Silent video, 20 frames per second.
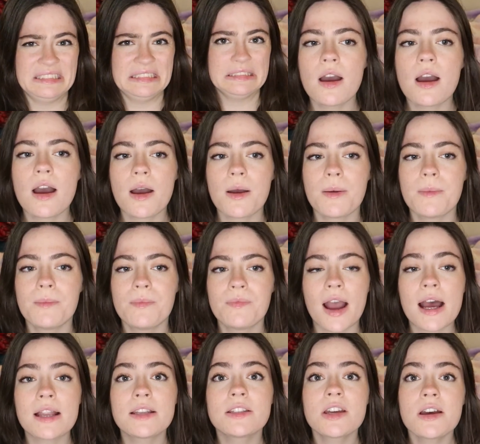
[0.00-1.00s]
ugh. Um
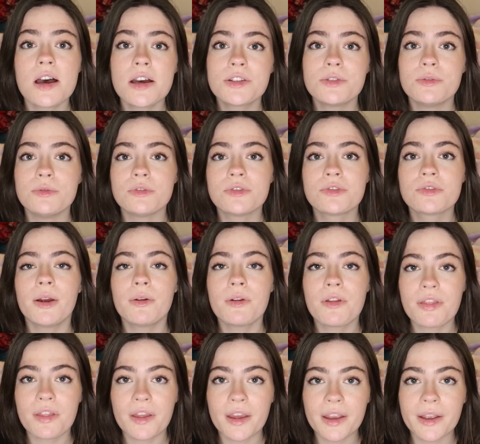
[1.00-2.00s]
and turtles, they're a
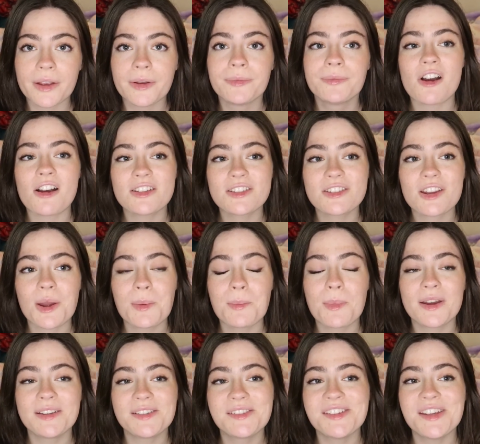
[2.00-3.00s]
thing. First time
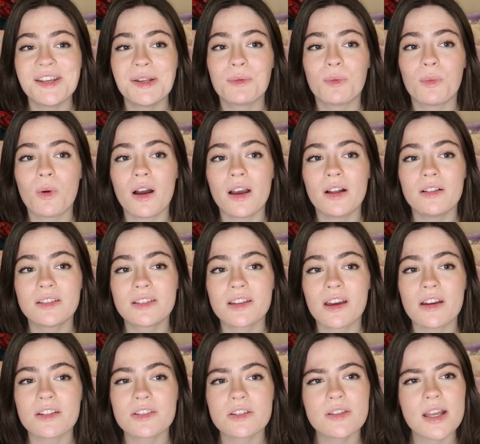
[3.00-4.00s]
I'd seen a wild
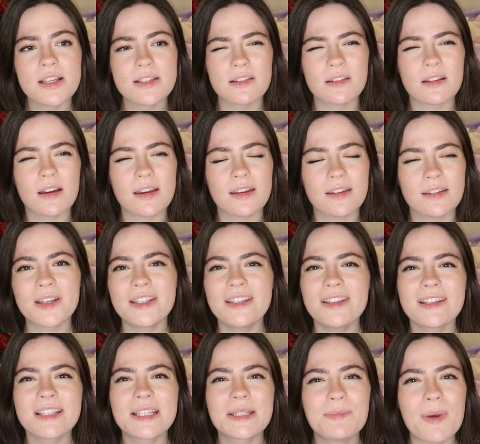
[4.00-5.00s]
turtle. That's a lie, but I
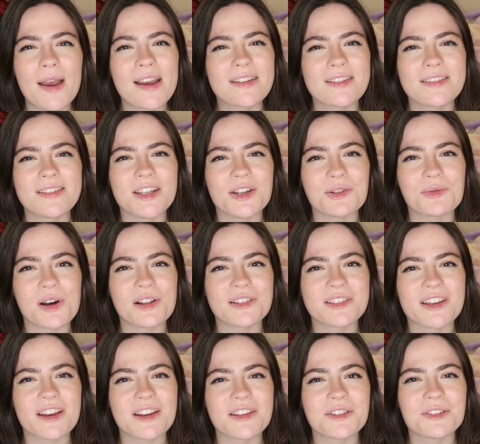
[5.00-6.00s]
didn't expect to see a wild
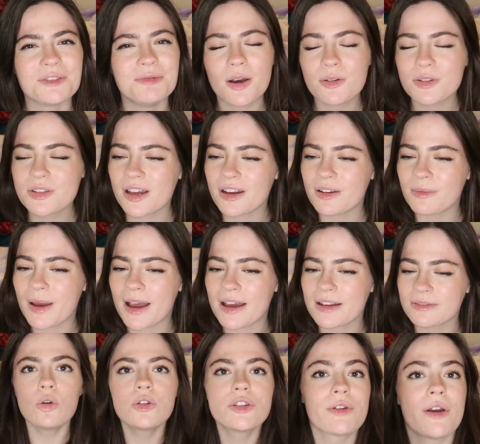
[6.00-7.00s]
turtle. That was kind of
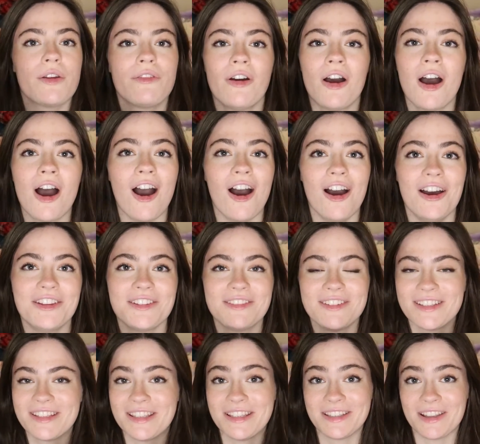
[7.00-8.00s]
mad. Also, I've heard,
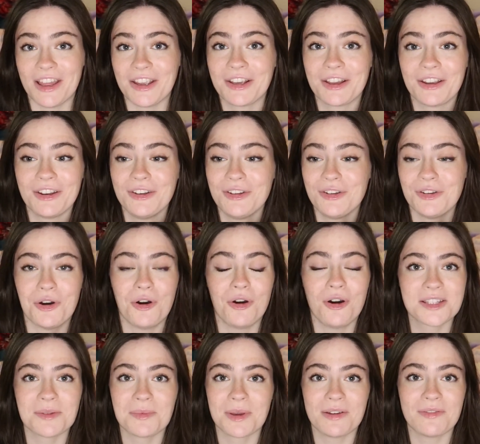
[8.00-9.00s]
this is like not
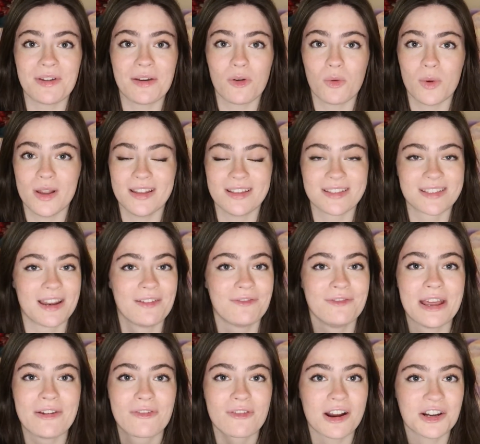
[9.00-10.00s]
something I've ever witnessed and I've
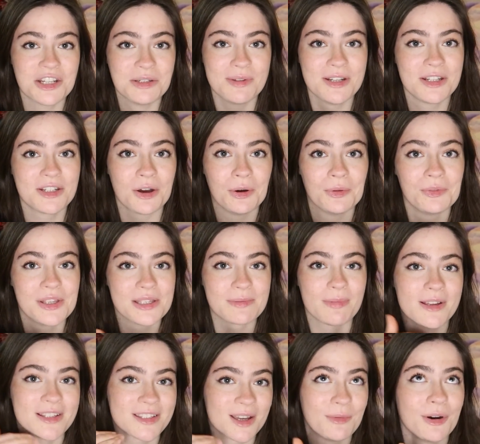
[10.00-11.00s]
never actually been told this
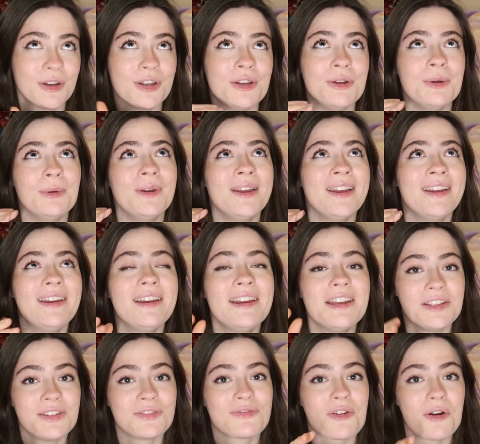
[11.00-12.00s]
by someone who
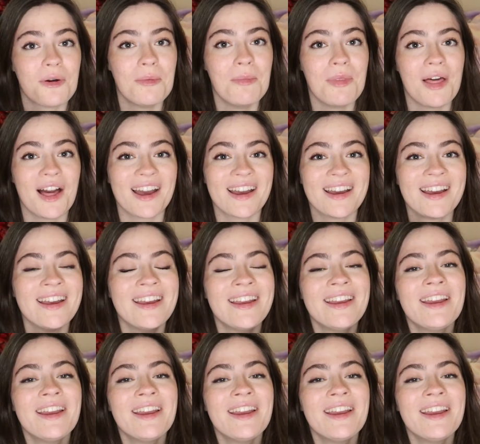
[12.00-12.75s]
is from there,